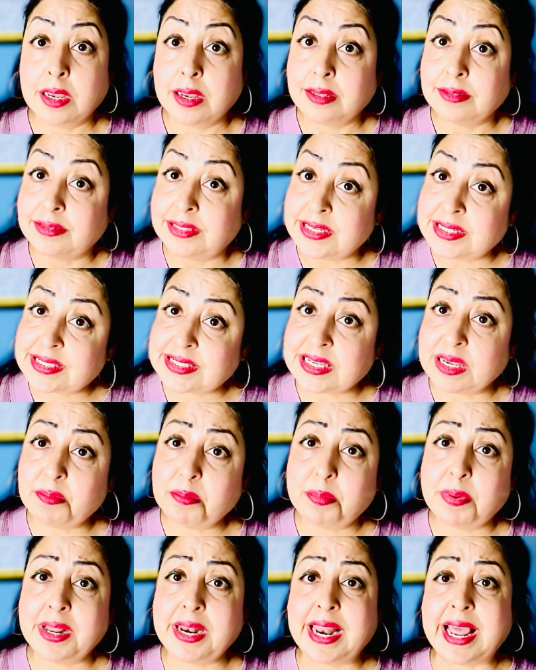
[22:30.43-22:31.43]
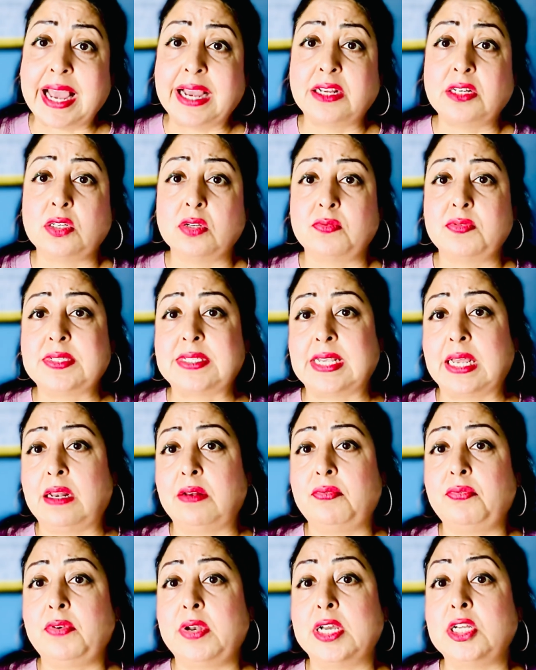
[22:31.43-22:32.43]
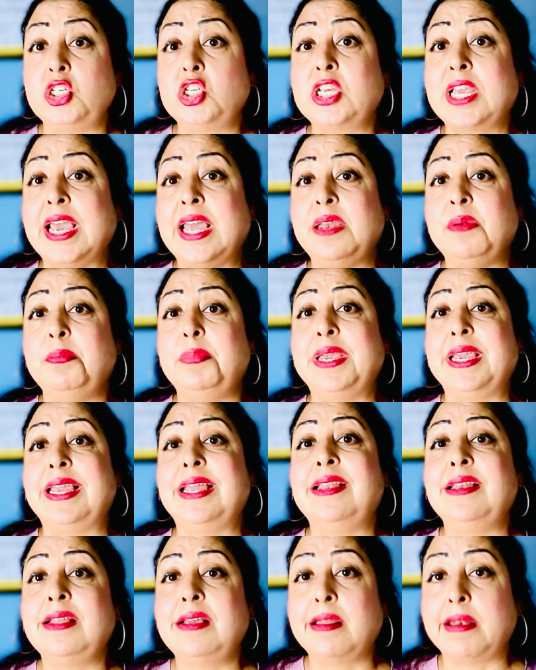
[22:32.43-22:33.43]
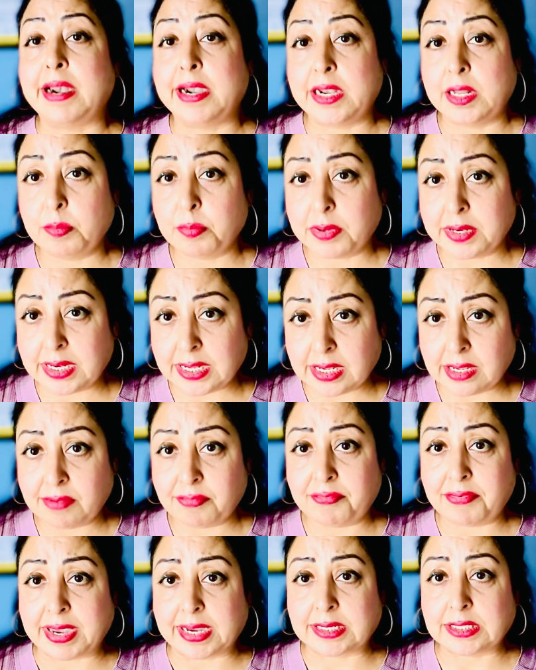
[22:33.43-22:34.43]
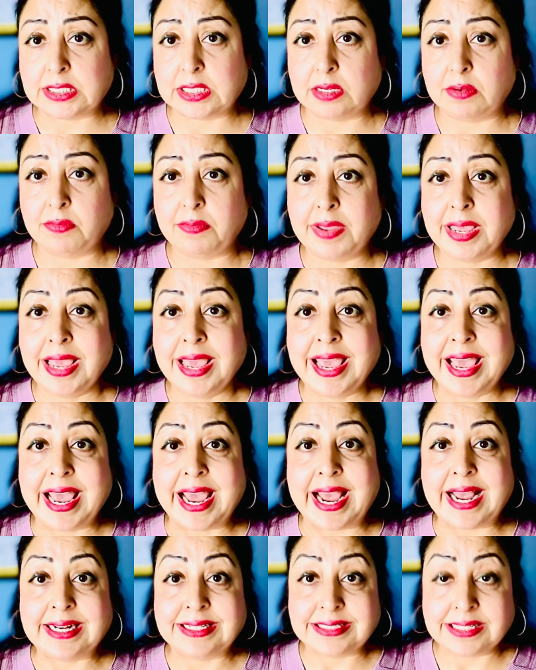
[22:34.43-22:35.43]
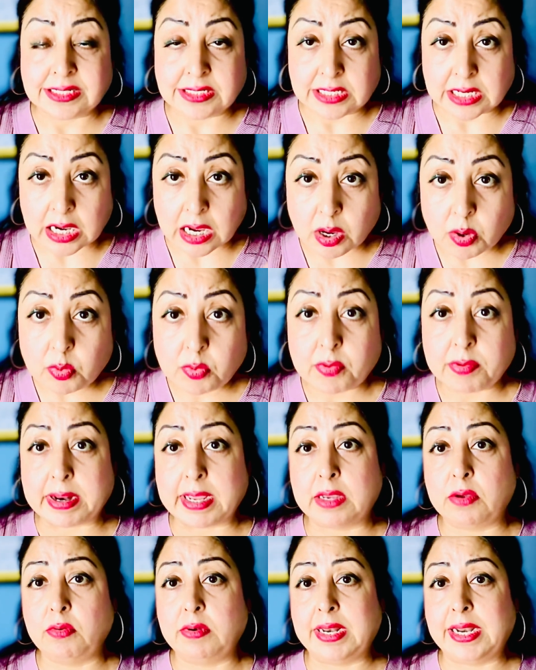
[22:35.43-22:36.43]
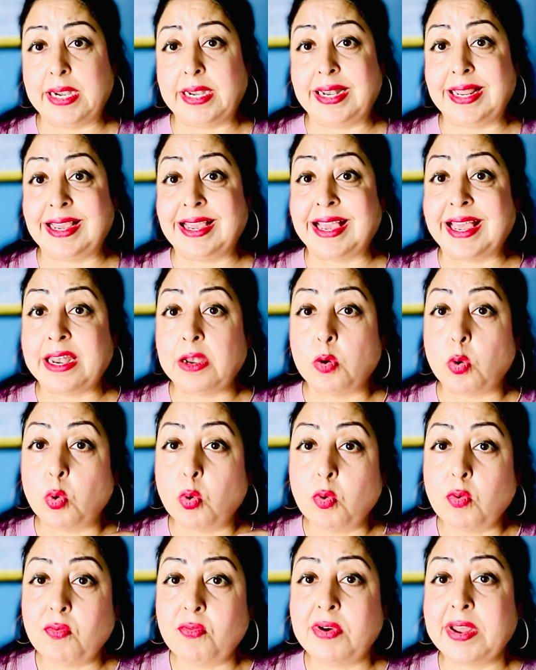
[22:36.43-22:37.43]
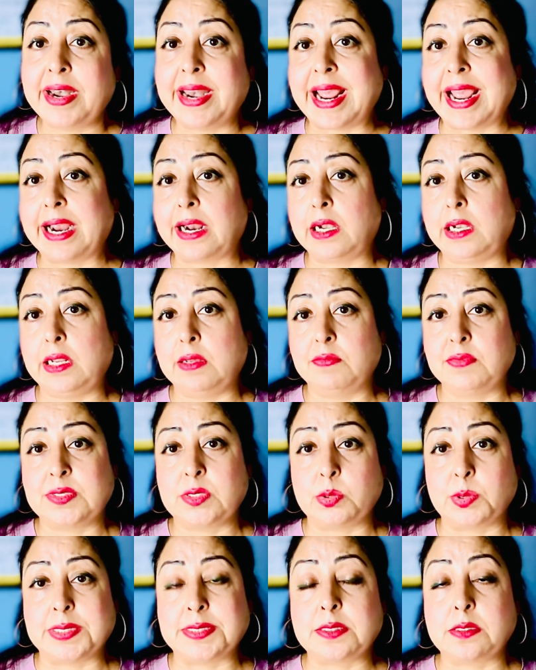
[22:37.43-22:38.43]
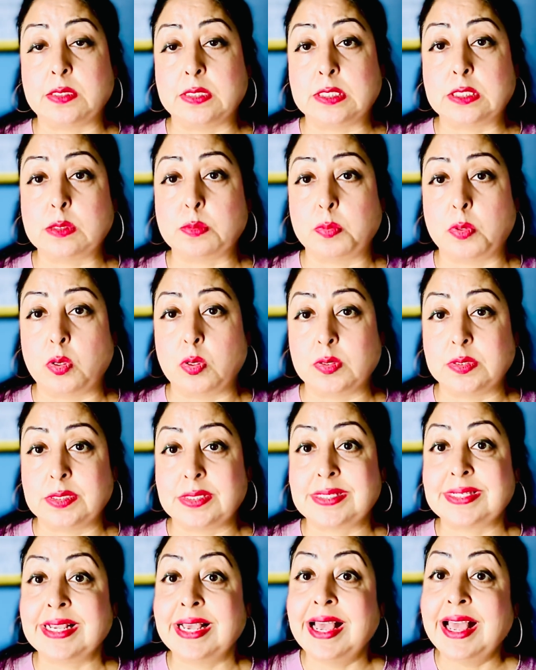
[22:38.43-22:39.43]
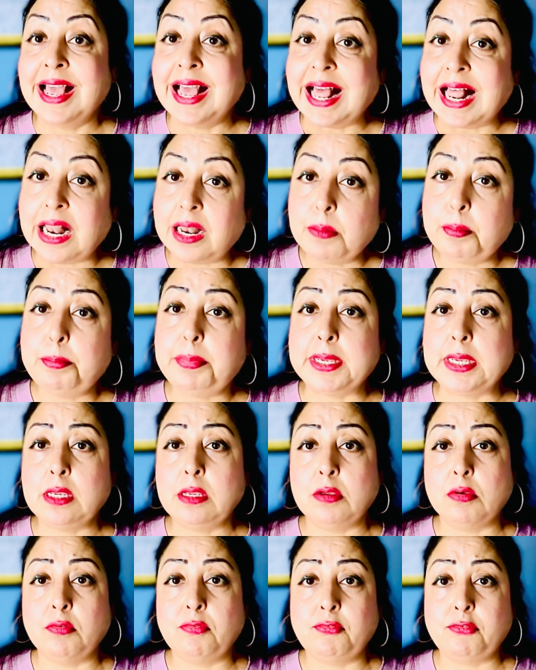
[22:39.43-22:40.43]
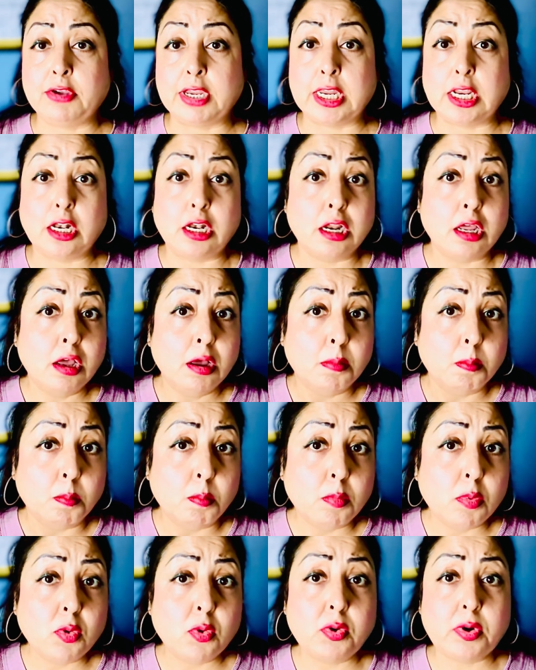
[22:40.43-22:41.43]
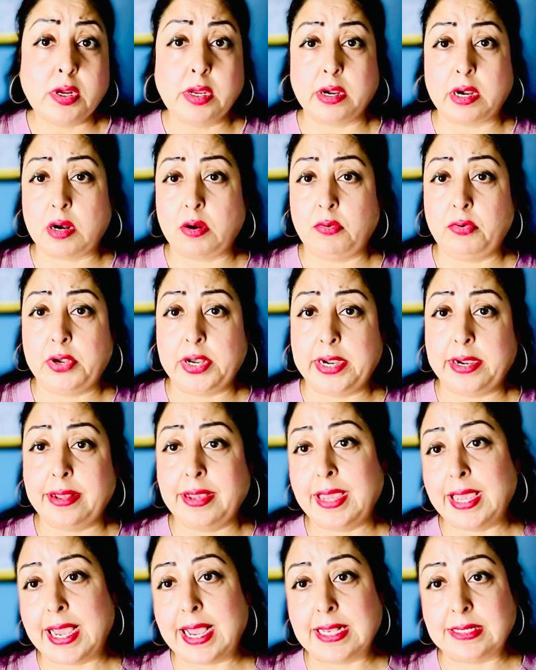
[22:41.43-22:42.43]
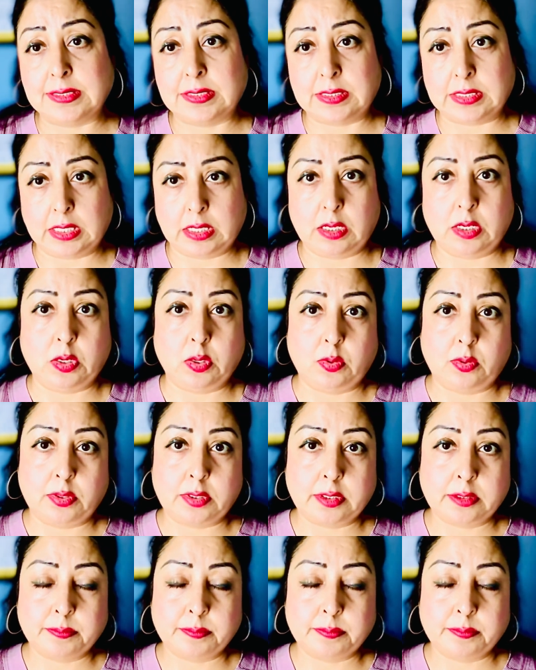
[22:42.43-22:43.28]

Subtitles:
This simple act of self-touch can be incredibly effective at down-regulating an overactive stress response, helping you feel more grounded and secure.